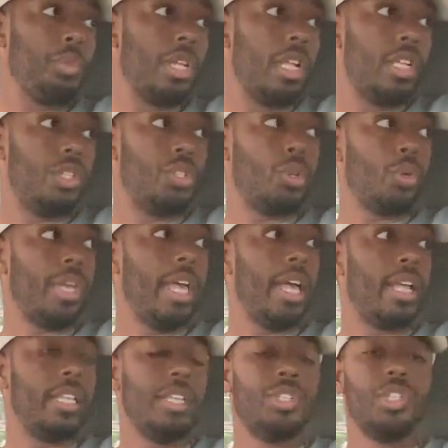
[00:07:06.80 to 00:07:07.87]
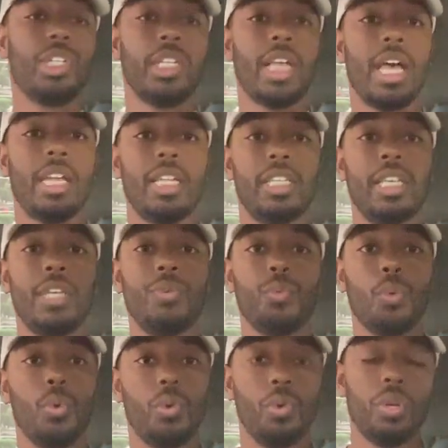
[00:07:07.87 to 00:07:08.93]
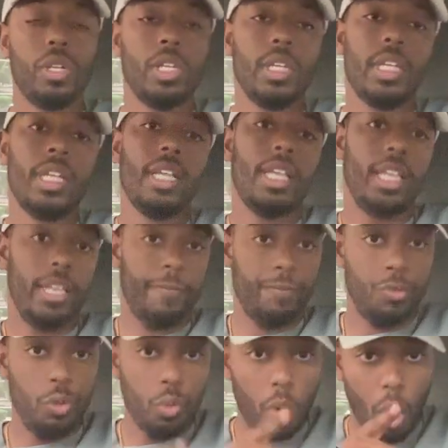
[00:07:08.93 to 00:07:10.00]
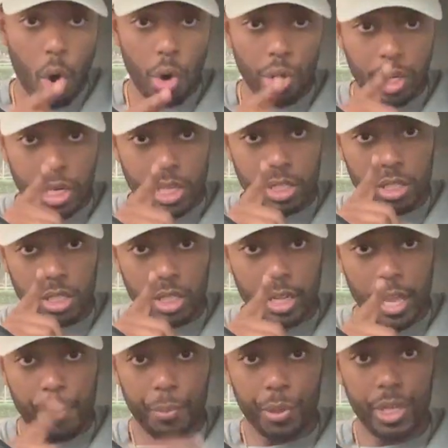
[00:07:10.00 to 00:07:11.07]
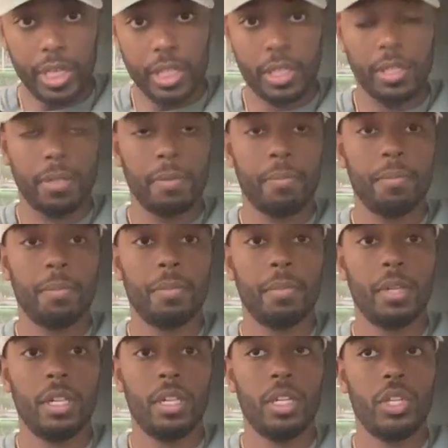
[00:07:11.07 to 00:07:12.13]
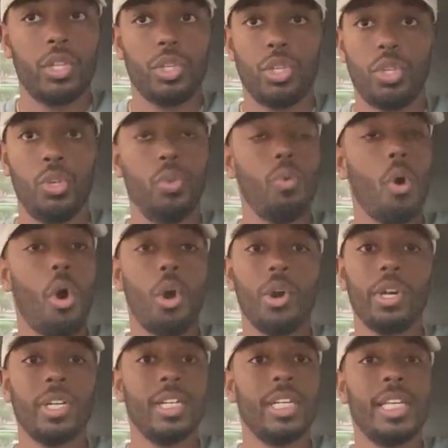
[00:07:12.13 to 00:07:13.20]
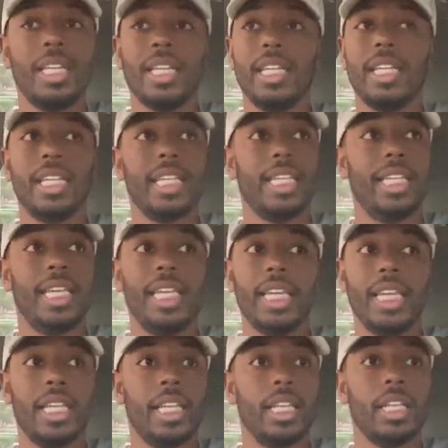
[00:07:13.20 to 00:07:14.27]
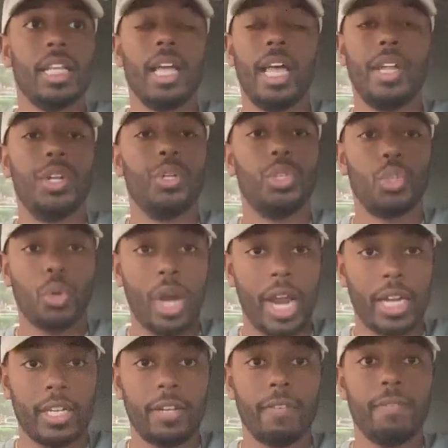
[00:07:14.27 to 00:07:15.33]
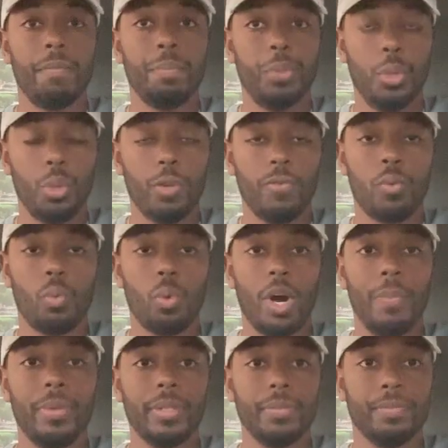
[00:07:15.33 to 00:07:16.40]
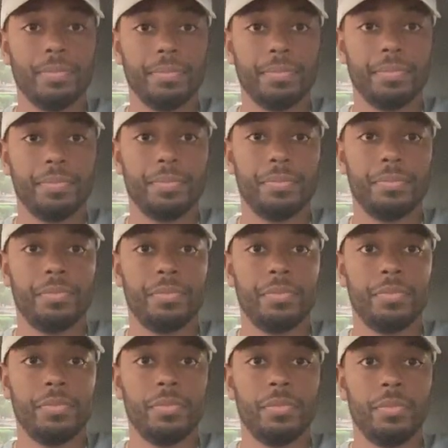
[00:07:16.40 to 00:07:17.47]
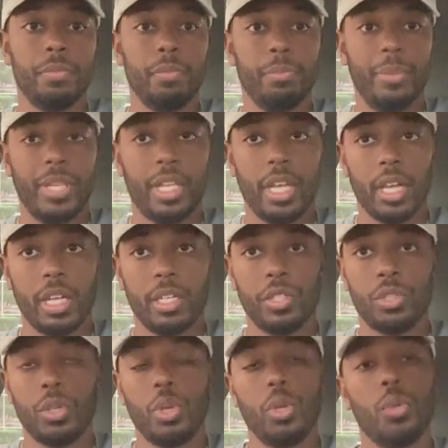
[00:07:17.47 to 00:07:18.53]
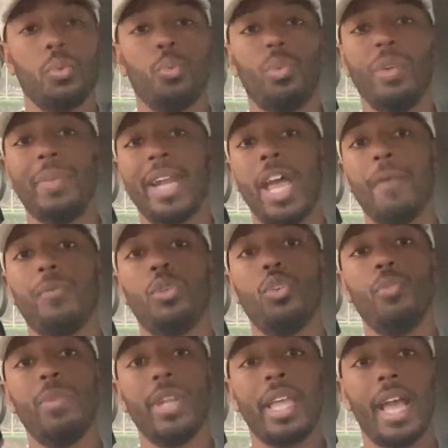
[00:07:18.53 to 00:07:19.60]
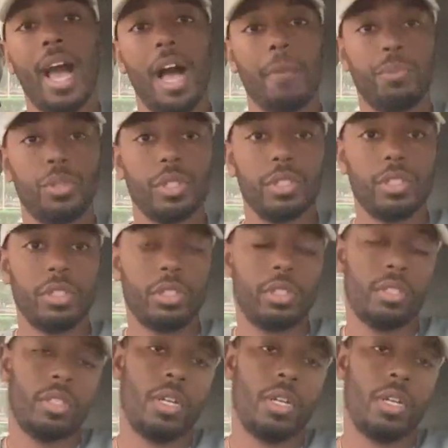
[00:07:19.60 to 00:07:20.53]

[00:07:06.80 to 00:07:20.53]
And so, yeah, this is the 90-10 rule. If you aren't a celebrity, you aren't getting an attractive, beautiful woman, because women have too many options.